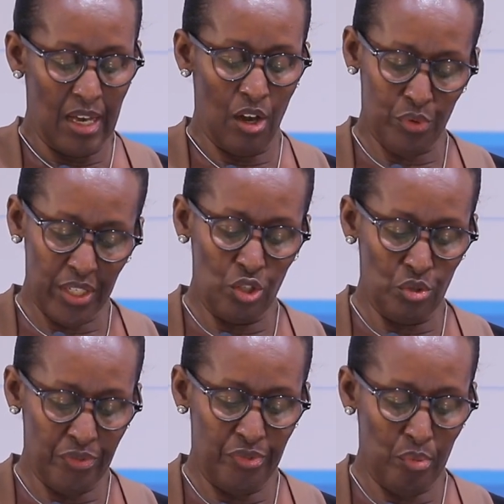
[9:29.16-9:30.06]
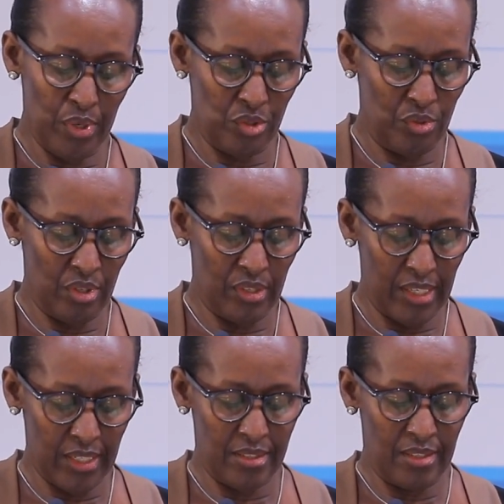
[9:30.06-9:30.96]
I already look forward to the
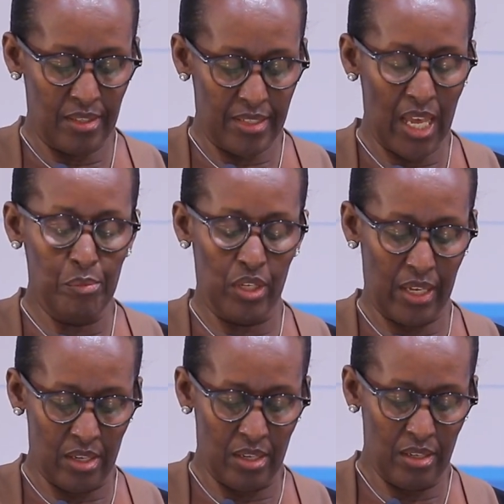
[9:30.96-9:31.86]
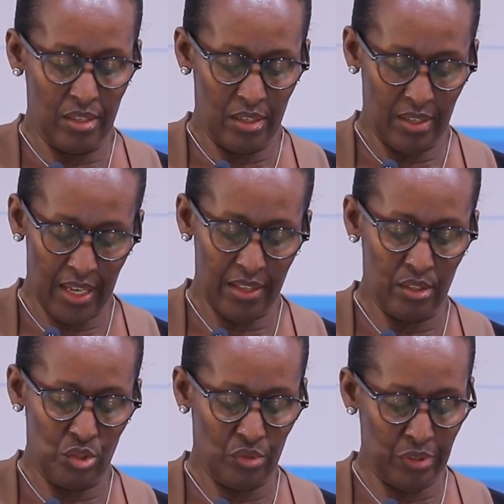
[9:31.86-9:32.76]
next time we can
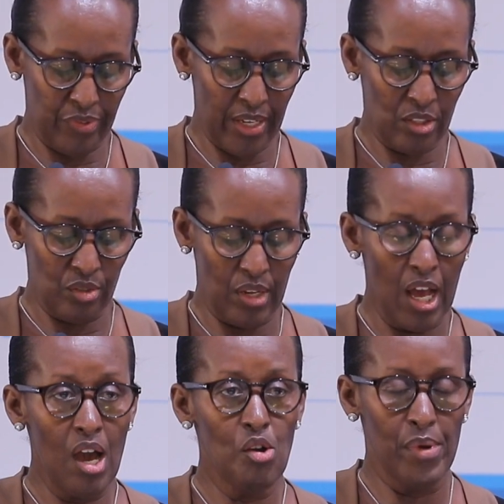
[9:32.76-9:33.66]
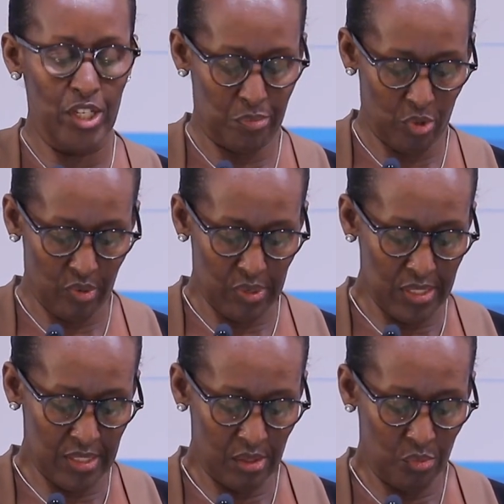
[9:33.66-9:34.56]
gather to reflect on how much
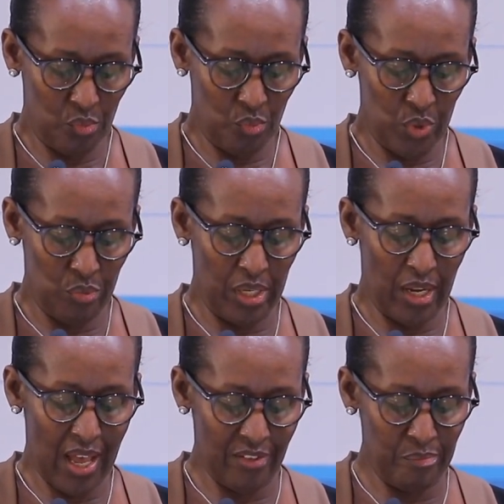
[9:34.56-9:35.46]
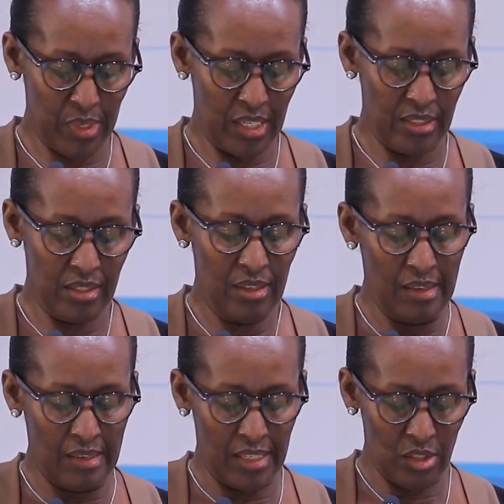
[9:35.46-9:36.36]
progress we will have made
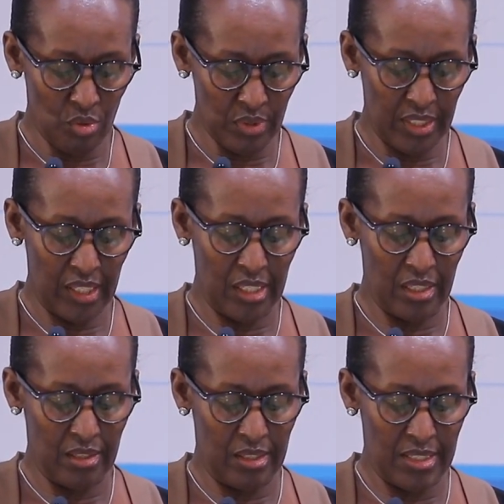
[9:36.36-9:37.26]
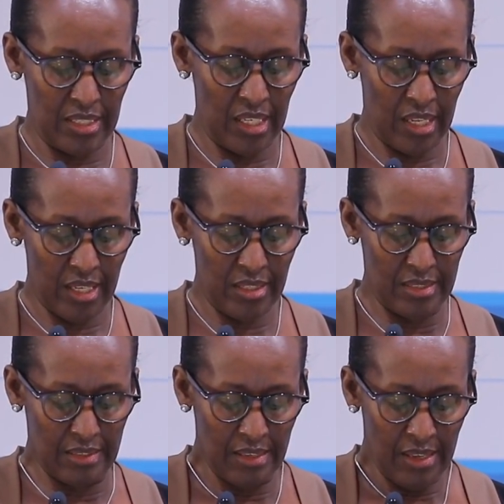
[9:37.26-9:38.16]
in containing this
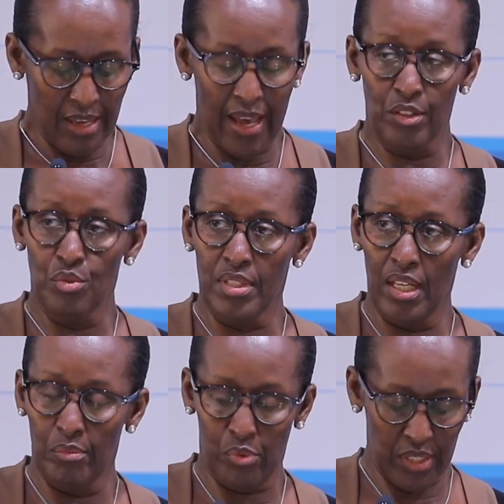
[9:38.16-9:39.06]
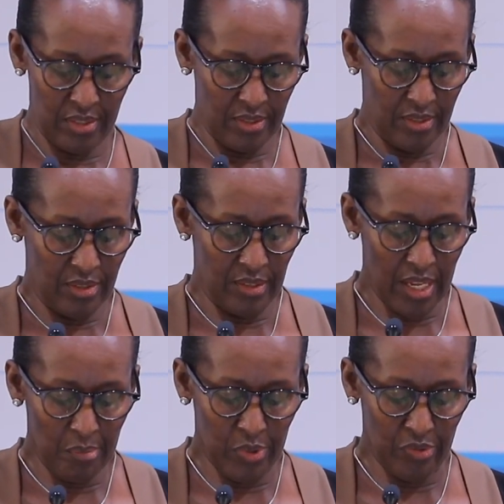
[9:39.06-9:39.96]
illness and to celebrate the
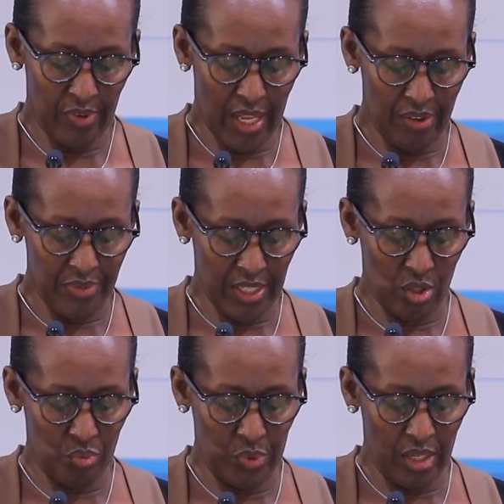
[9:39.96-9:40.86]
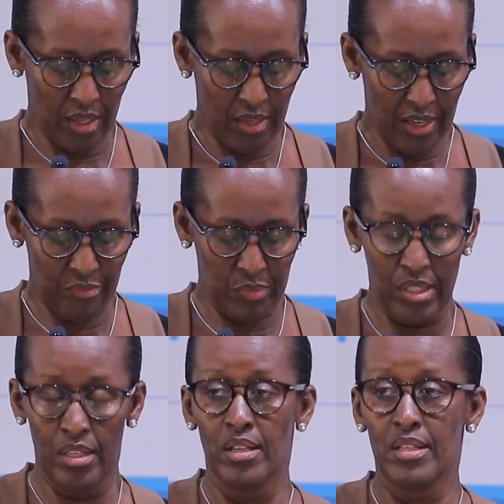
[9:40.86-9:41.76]
number of lives that will have
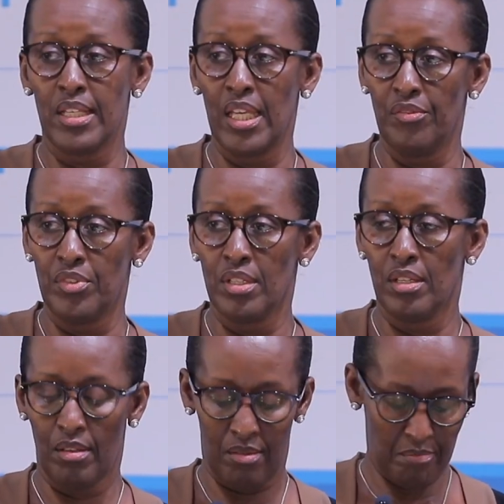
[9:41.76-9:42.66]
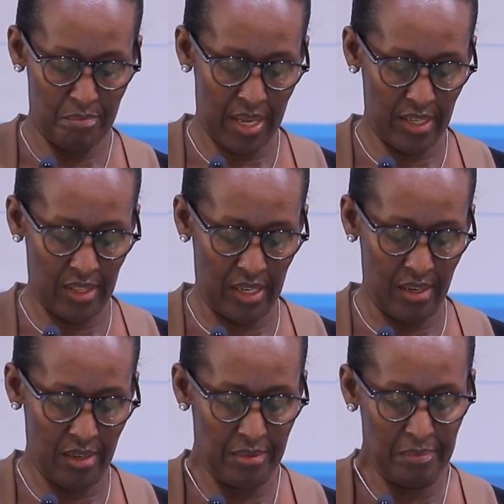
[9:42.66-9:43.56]
been saved by then.